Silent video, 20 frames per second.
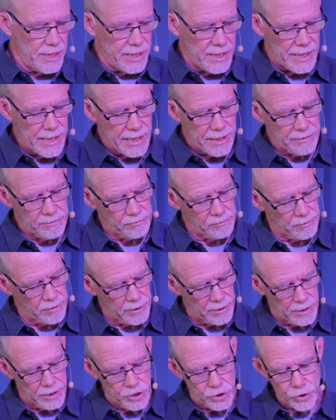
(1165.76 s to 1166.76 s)
He
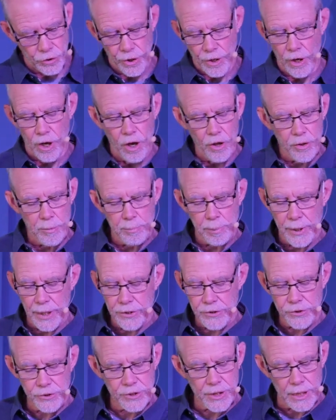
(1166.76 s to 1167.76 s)
enjoyed all the
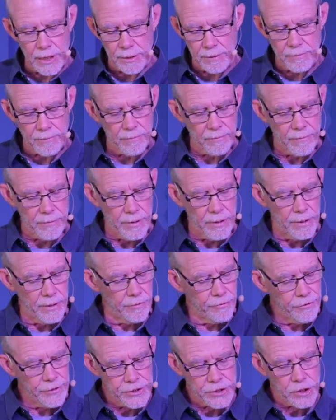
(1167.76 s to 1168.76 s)
pleasures that
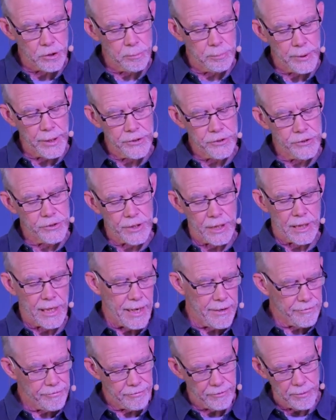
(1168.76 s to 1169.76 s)
physical pleasures that
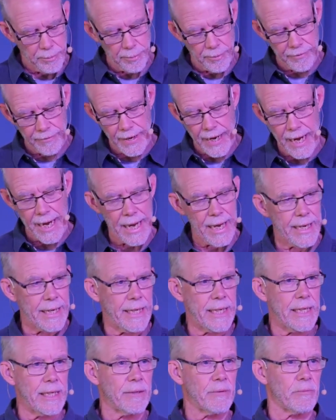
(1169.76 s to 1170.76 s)
life could provide.
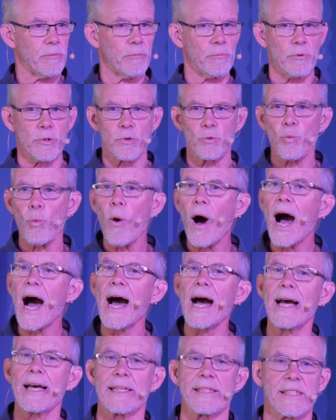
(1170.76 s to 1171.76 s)
He was
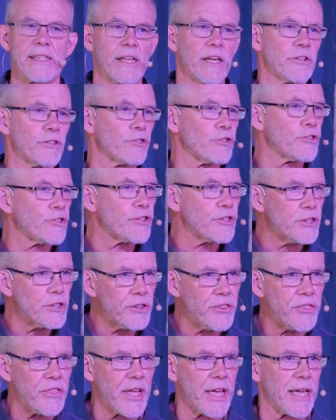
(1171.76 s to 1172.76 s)
wise. He
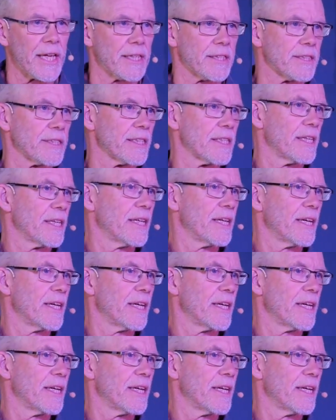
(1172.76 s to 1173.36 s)
understood things.